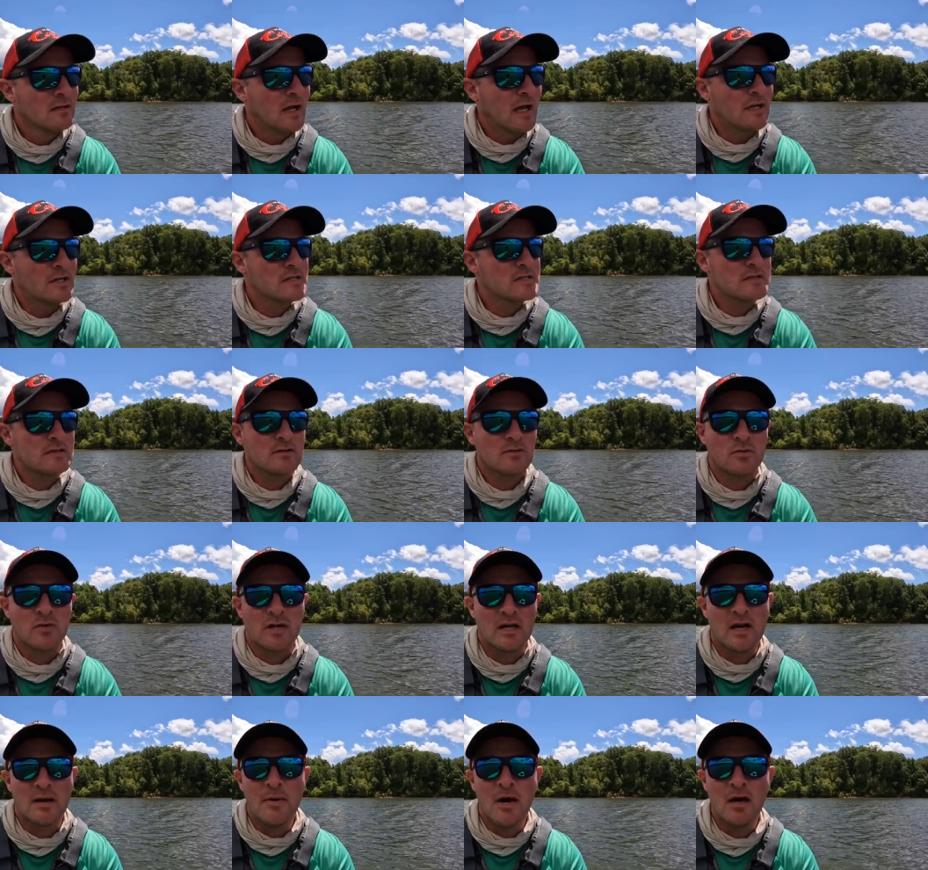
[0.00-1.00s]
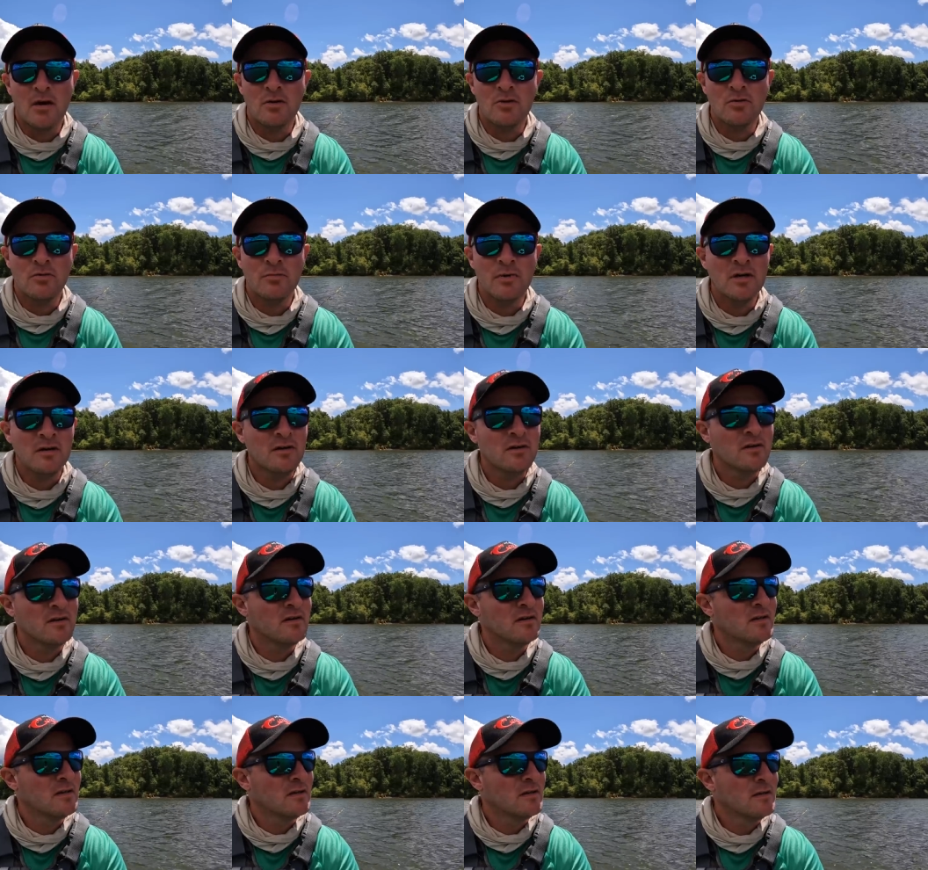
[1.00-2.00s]
I just, when I'm home,
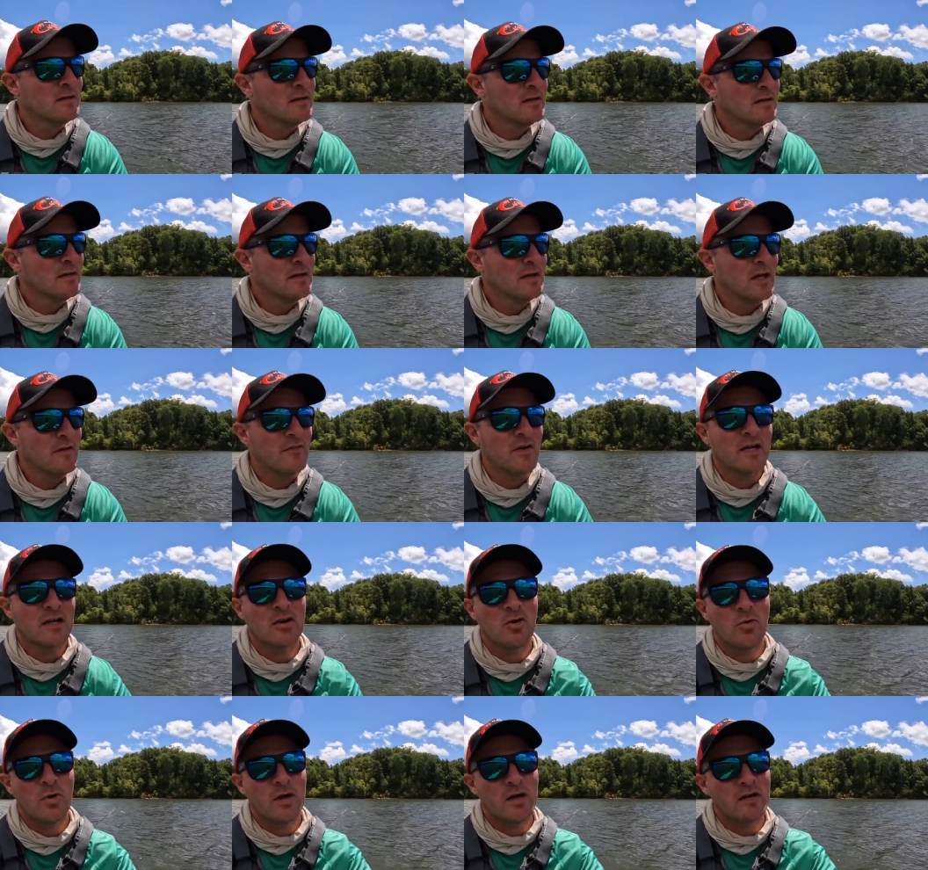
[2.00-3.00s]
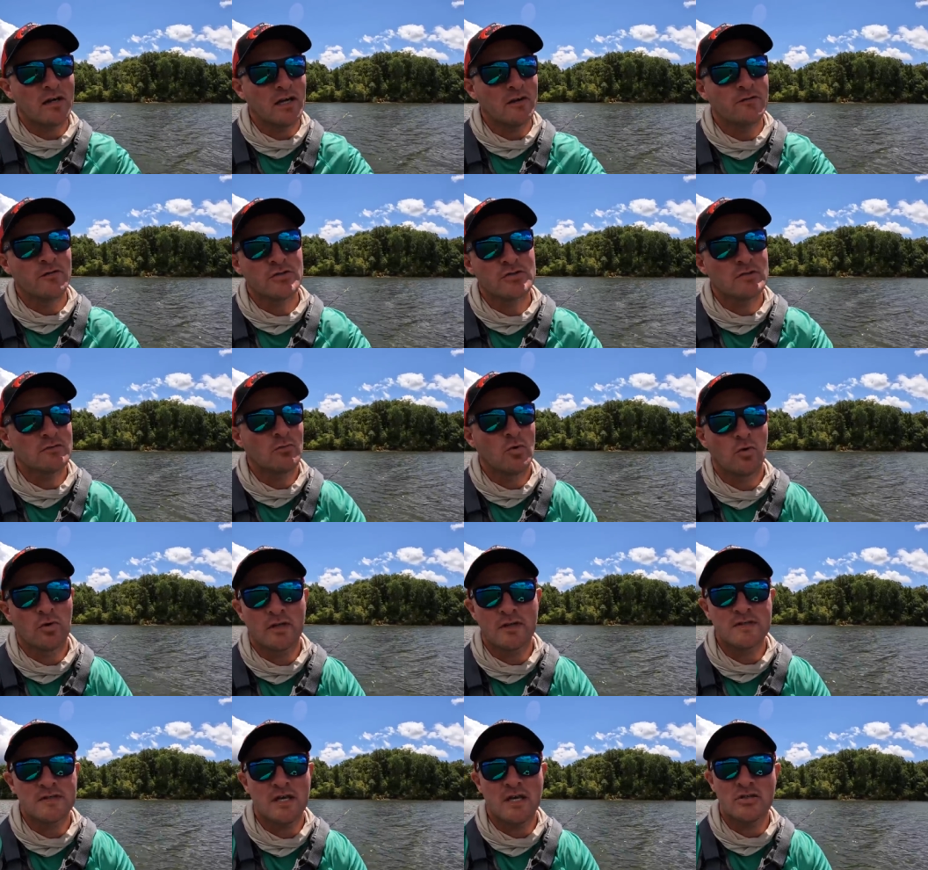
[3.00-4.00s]
if I go out and I fish a
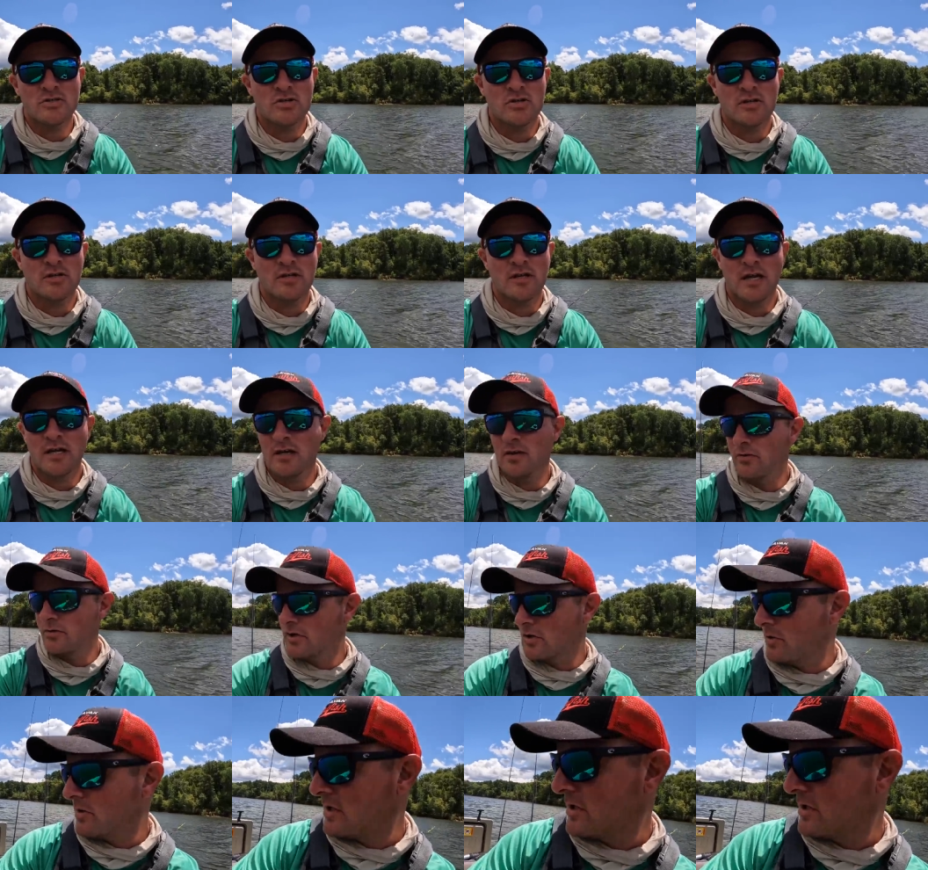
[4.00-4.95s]
morning session and I don't do